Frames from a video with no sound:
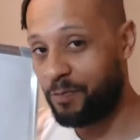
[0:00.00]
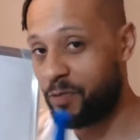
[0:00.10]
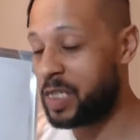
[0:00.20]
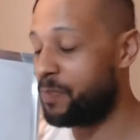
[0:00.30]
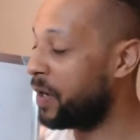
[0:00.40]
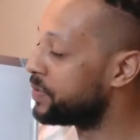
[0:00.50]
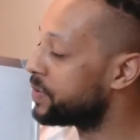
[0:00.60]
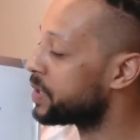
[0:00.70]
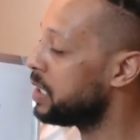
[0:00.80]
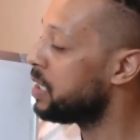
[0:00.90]

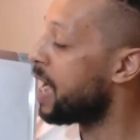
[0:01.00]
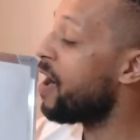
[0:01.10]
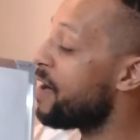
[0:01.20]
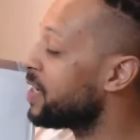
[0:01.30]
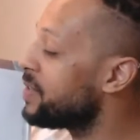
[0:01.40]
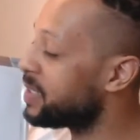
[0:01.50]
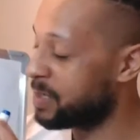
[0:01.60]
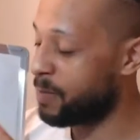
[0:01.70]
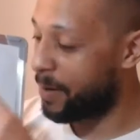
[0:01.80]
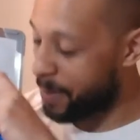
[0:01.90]
response. And I've done this as well.